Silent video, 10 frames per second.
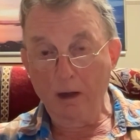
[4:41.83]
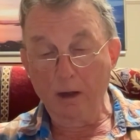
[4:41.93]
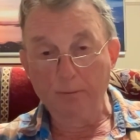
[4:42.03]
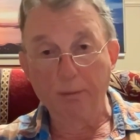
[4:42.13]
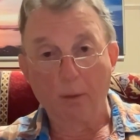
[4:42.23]

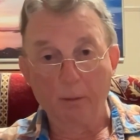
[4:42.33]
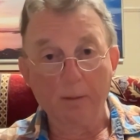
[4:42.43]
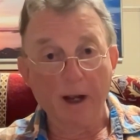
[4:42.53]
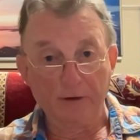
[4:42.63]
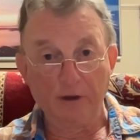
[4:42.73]
and
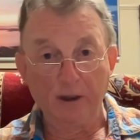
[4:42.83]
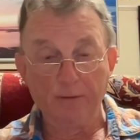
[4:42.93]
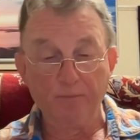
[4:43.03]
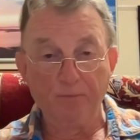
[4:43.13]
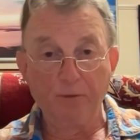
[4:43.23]
problematic
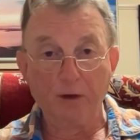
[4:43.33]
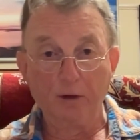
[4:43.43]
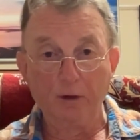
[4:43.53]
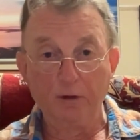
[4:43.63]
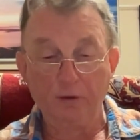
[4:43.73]

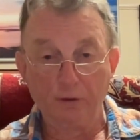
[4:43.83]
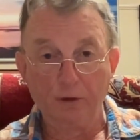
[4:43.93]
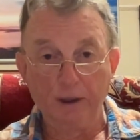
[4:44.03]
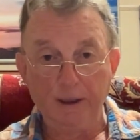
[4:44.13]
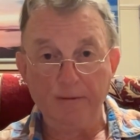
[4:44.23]

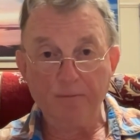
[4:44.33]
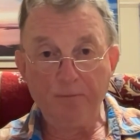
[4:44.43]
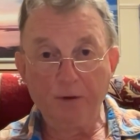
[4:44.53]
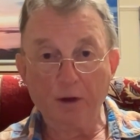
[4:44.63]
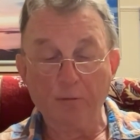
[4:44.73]
degree
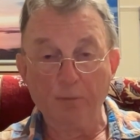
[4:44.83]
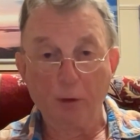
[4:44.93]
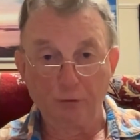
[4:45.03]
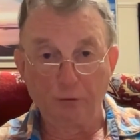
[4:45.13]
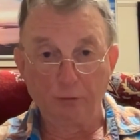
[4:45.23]
of
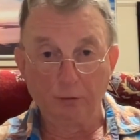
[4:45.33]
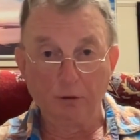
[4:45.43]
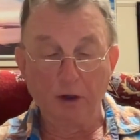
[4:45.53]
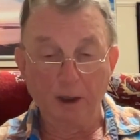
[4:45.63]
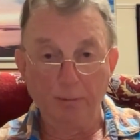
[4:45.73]

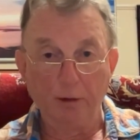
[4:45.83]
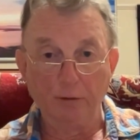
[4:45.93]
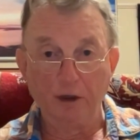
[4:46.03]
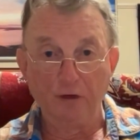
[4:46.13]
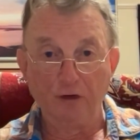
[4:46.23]
postural
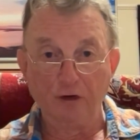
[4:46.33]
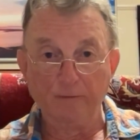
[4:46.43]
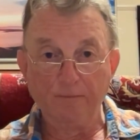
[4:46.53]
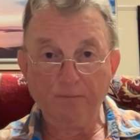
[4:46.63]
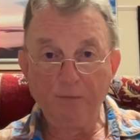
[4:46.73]
hypotension.
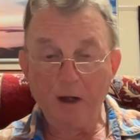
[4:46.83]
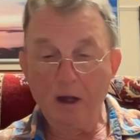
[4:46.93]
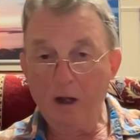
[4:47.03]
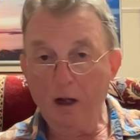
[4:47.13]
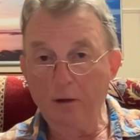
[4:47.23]

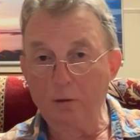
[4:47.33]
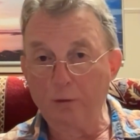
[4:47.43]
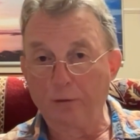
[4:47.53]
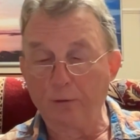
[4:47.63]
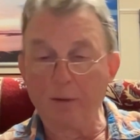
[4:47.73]
And of
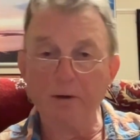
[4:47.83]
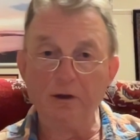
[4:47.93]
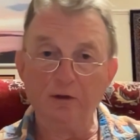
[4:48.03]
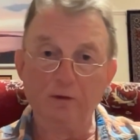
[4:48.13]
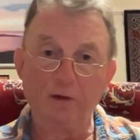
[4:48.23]
course, the
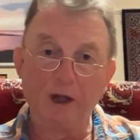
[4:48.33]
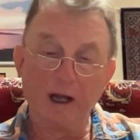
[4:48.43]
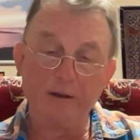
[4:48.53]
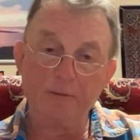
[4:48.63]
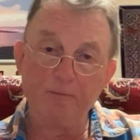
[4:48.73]
remedies for
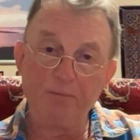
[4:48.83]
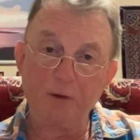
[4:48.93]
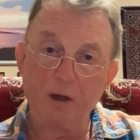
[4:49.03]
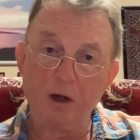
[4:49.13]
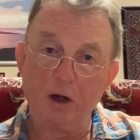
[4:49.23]
that
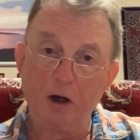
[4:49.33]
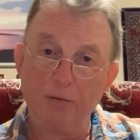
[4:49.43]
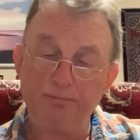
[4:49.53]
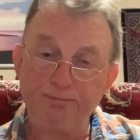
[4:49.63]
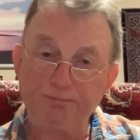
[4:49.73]
are